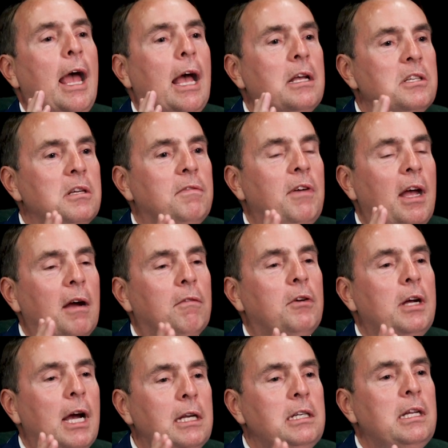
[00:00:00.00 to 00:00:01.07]
as if
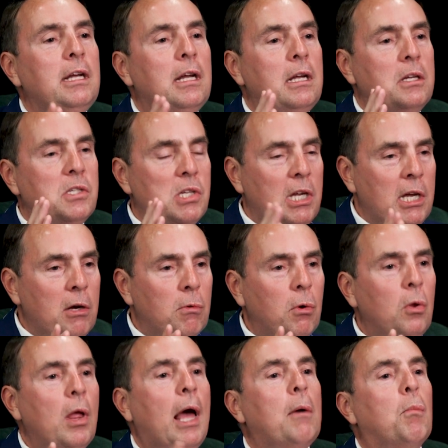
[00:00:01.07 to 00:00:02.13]
every idea is
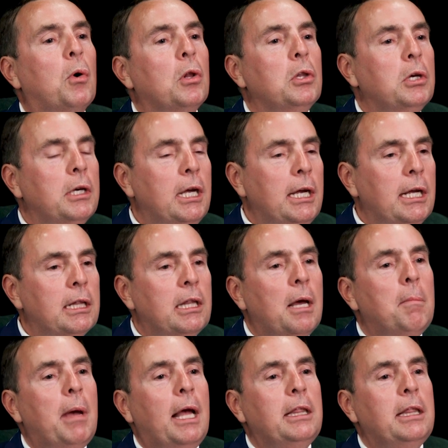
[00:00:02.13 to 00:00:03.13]
equal and we're looking at them